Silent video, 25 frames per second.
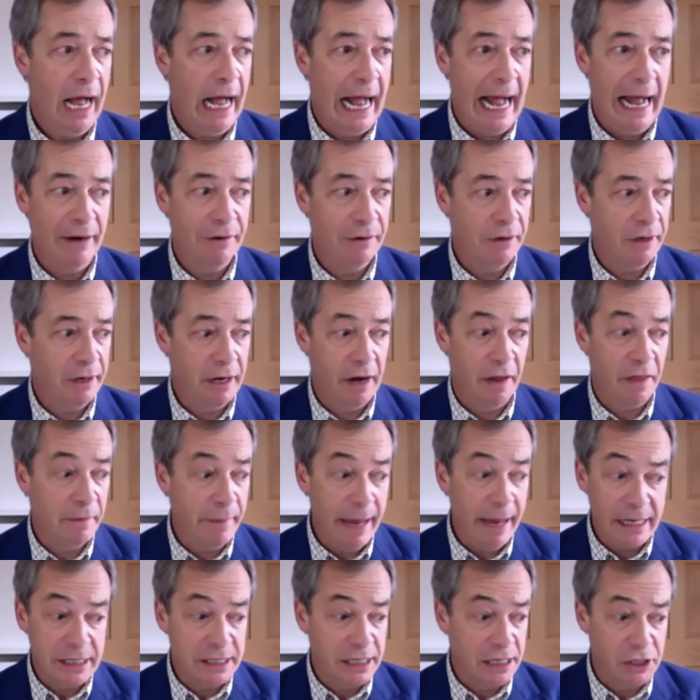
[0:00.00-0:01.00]
And, you know,
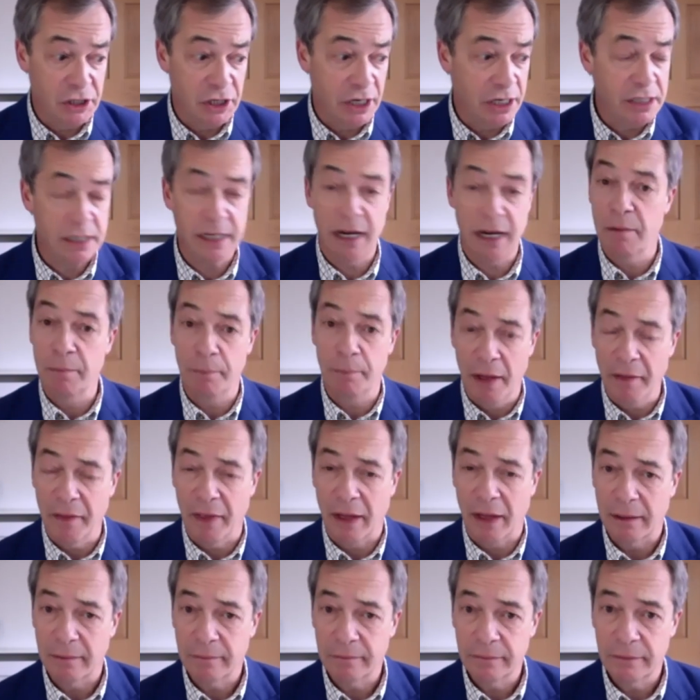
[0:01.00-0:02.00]
the message is don't
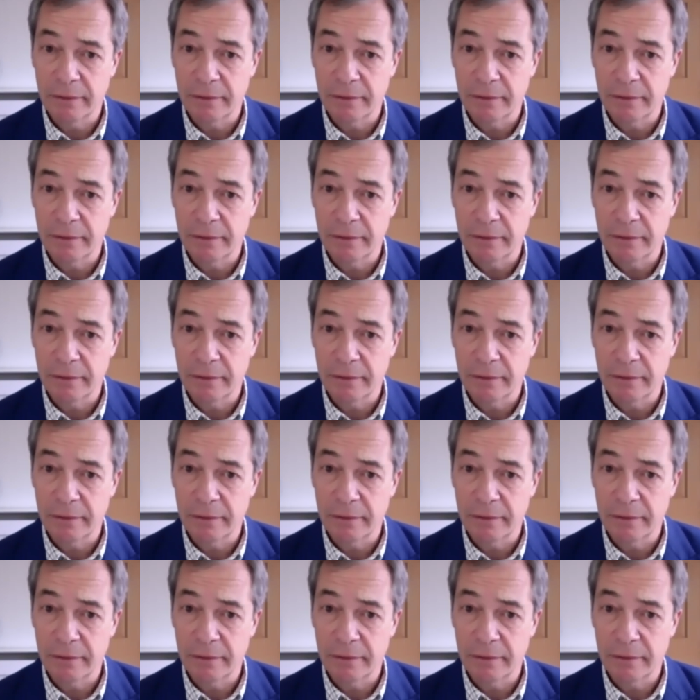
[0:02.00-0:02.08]
bother.